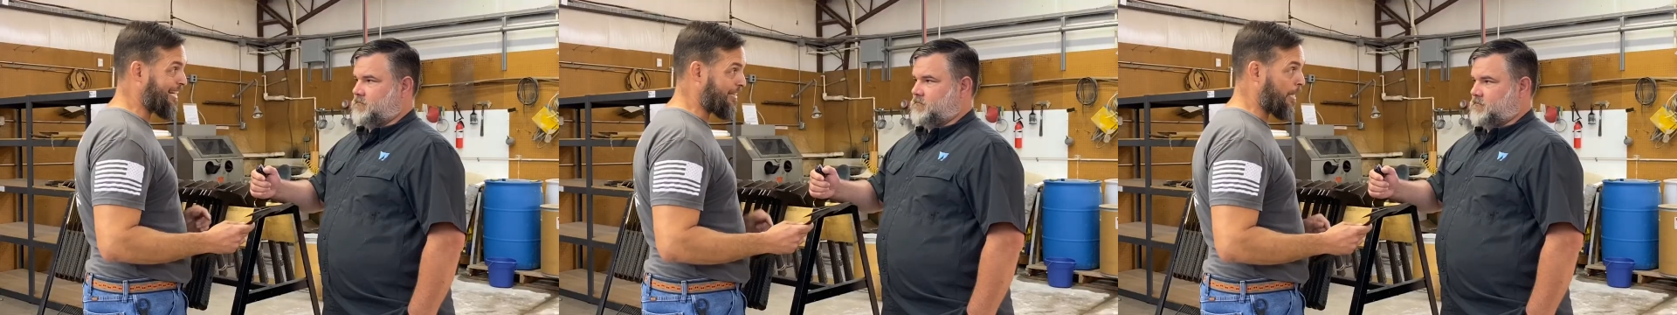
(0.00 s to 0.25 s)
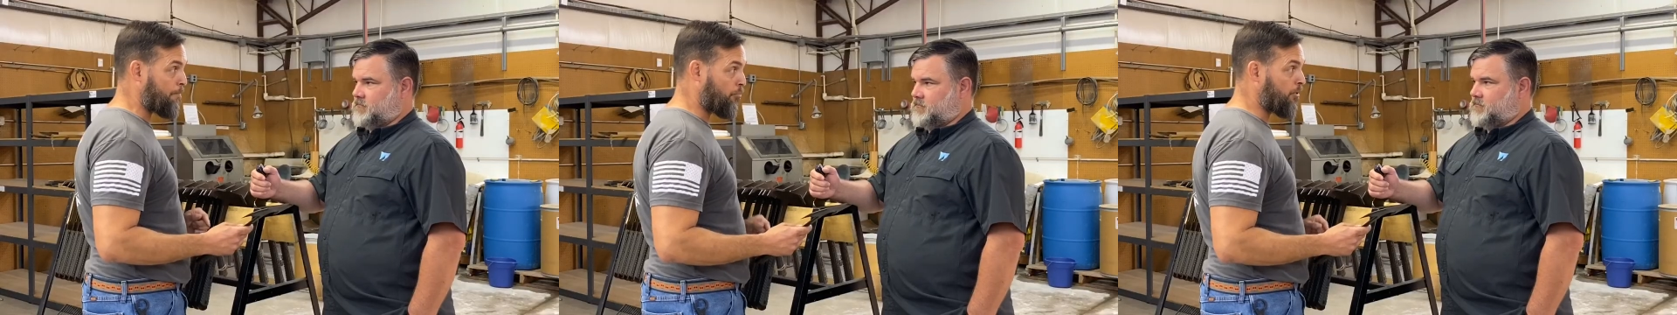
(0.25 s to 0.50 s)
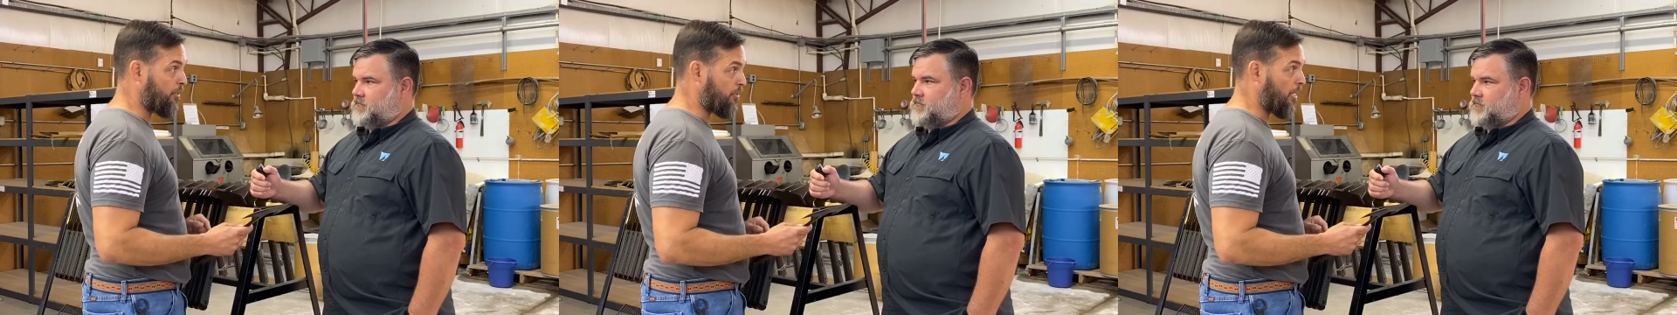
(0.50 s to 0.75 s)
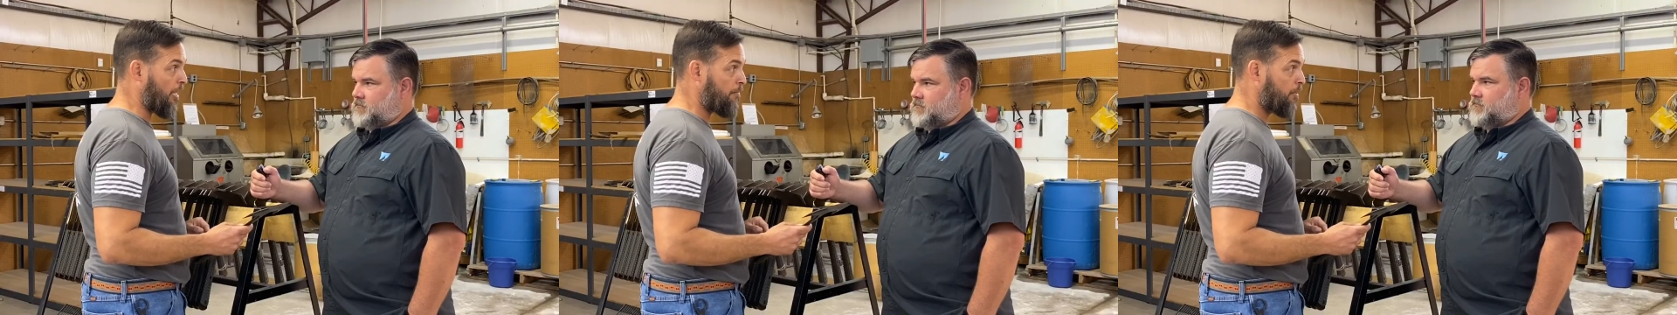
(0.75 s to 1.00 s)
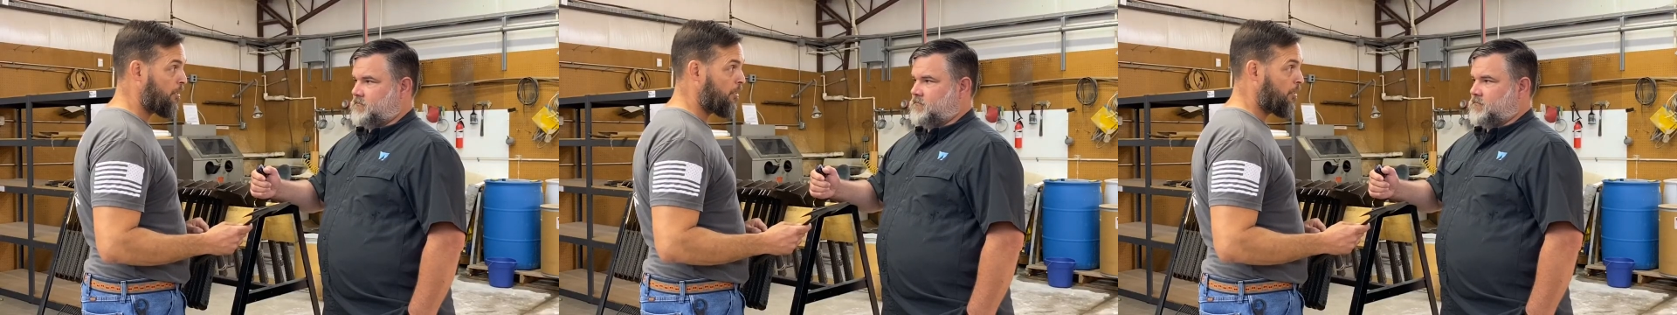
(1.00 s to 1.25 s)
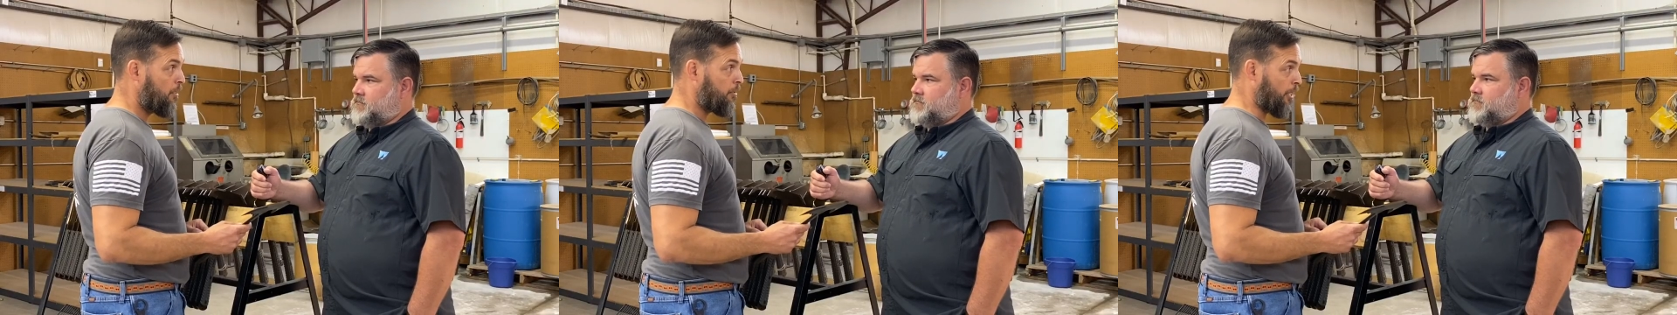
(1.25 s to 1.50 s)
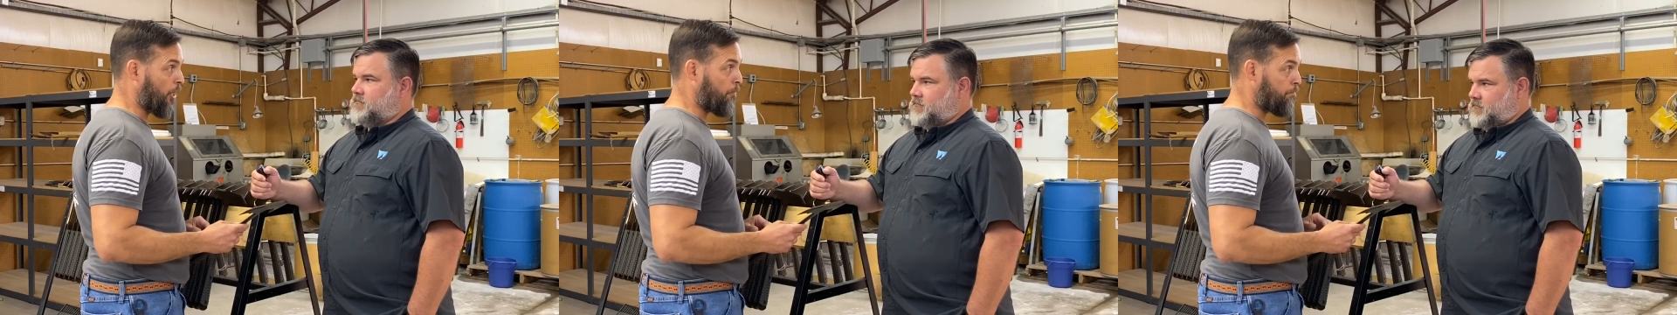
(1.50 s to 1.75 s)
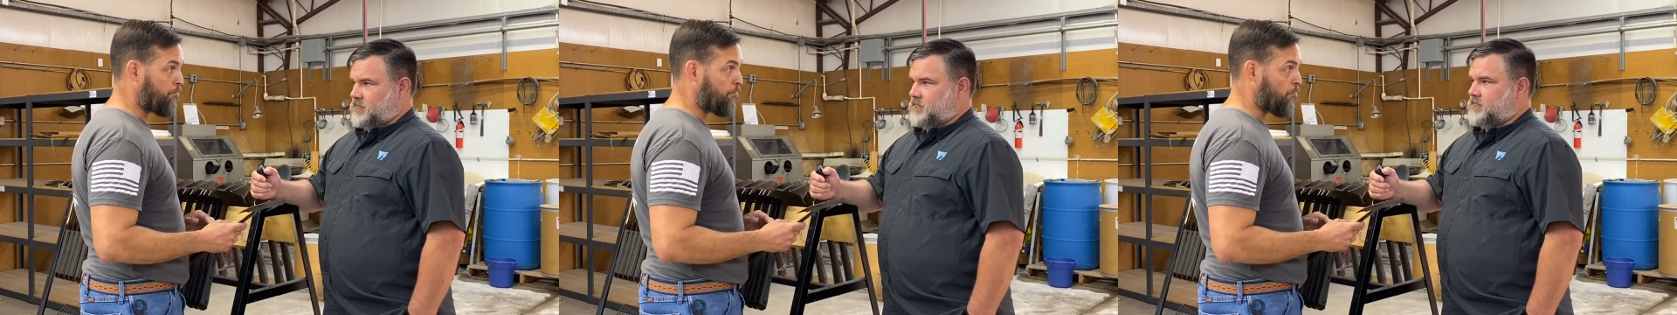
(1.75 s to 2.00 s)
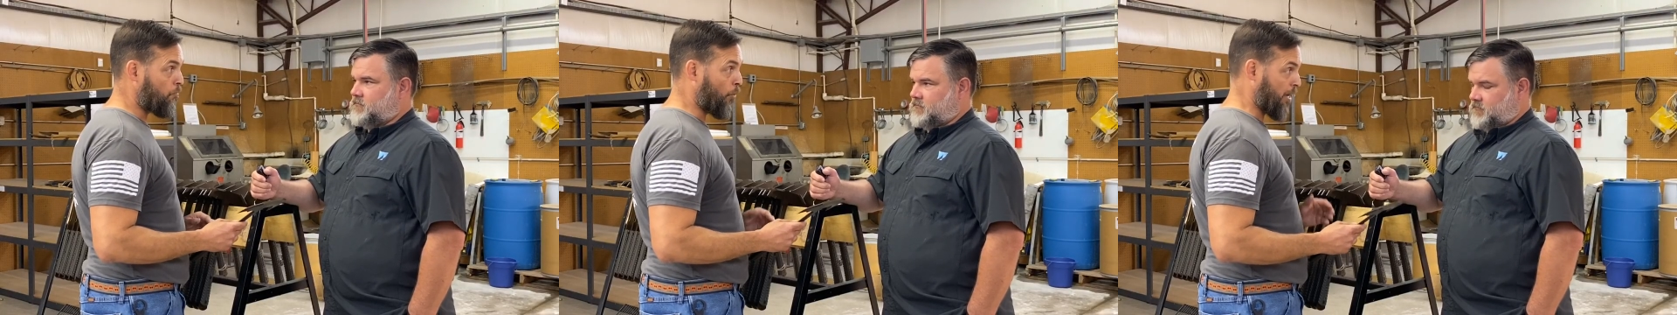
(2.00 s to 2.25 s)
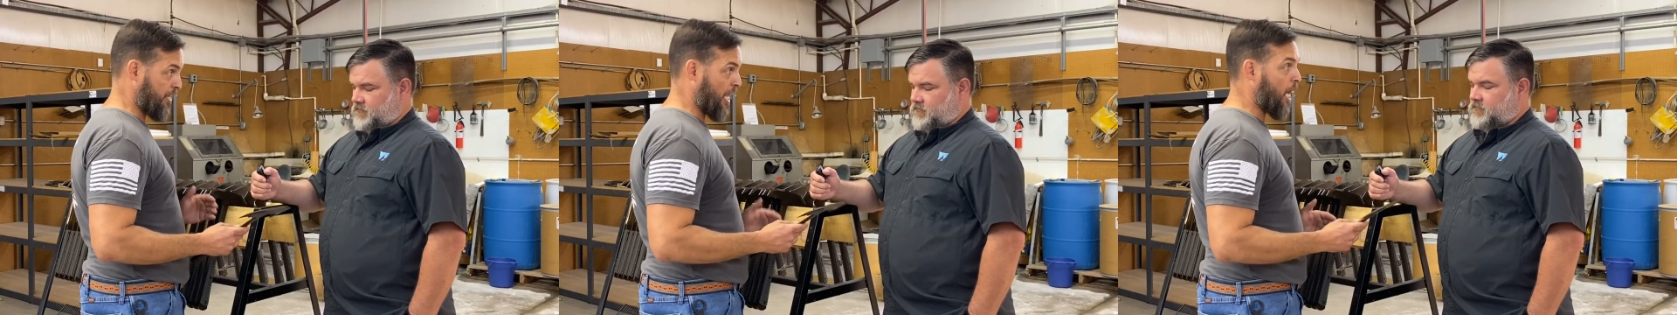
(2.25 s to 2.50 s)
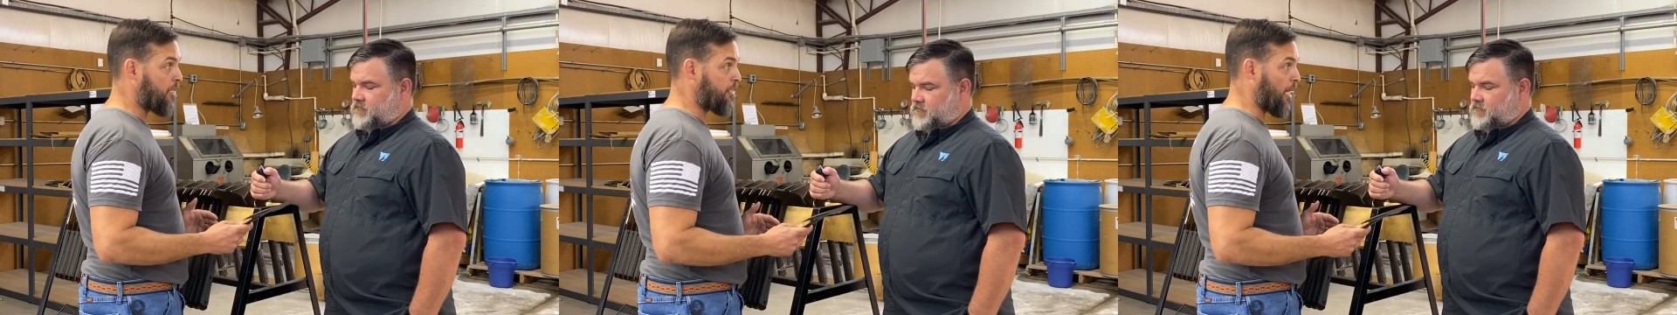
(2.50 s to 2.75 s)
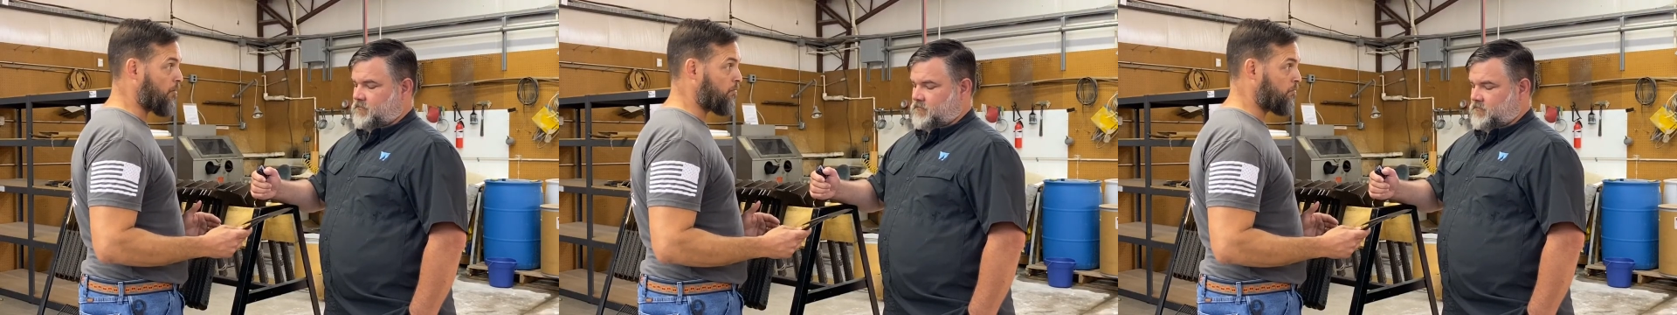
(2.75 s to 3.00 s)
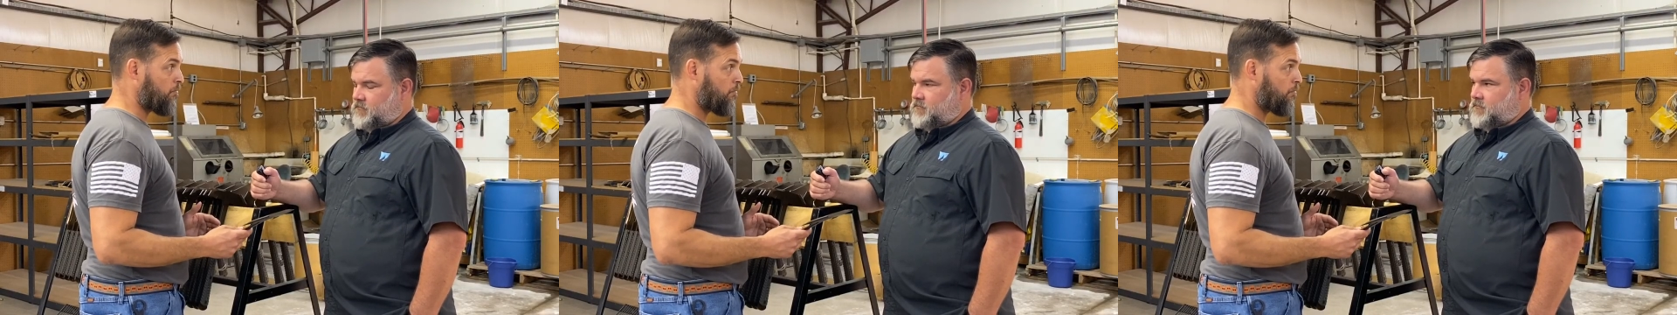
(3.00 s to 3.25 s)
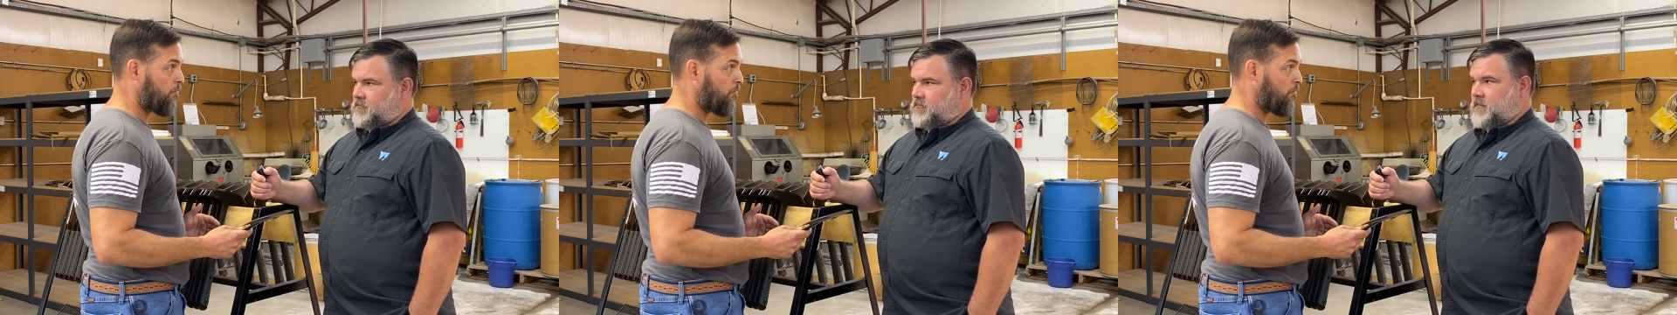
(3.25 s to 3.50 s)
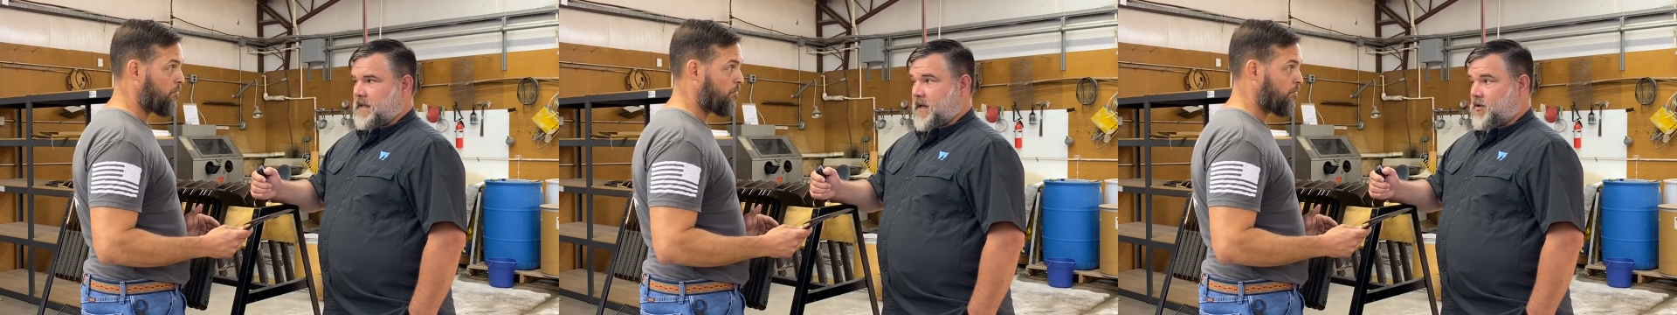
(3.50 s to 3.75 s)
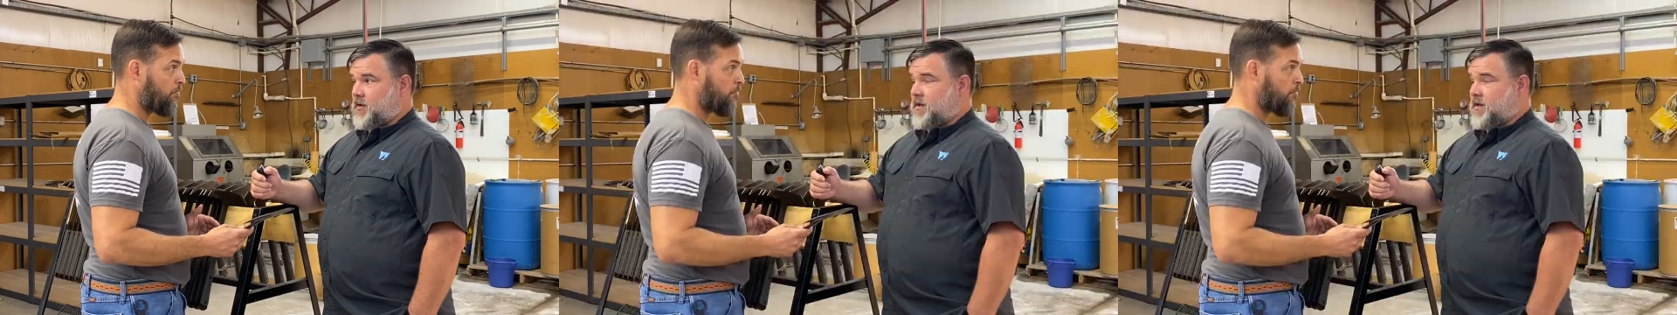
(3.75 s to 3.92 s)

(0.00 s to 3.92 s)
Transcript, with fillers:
Speaker 1: at that point in time to help weigh the odds out and you